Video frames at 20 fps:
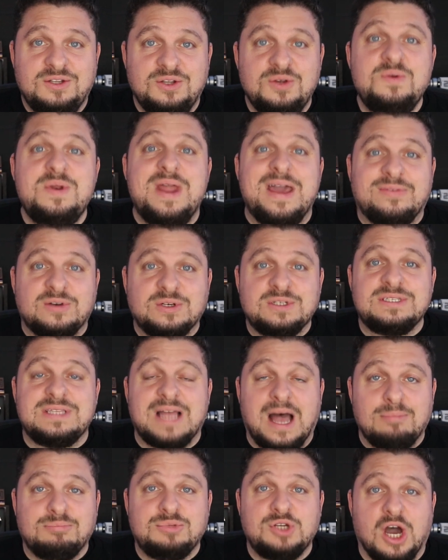Do you never
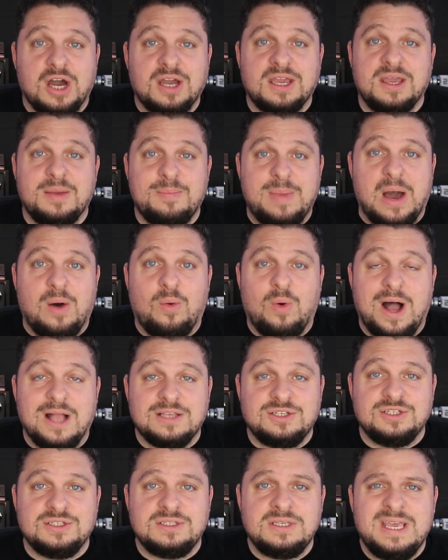stop talking about
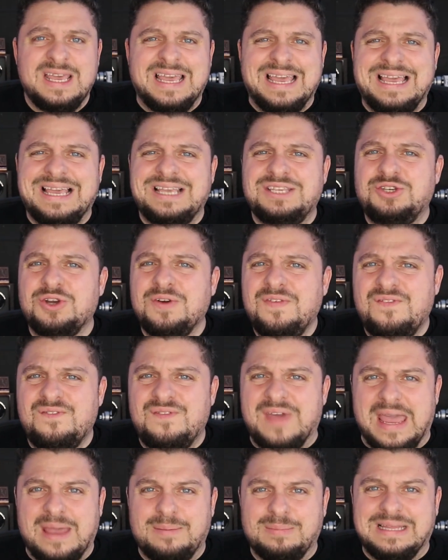watches? Is your
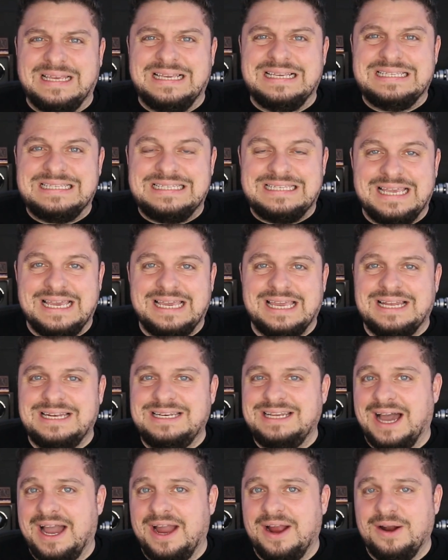family sick and
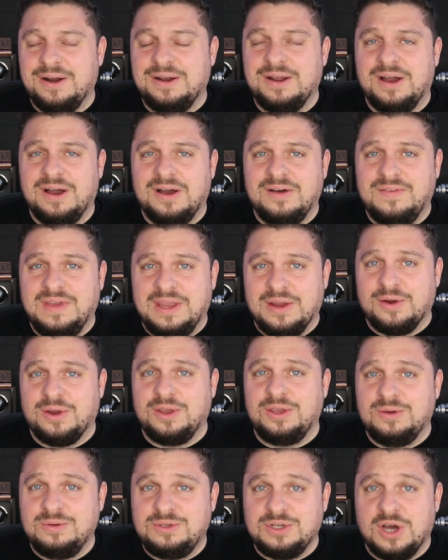tired of hearing you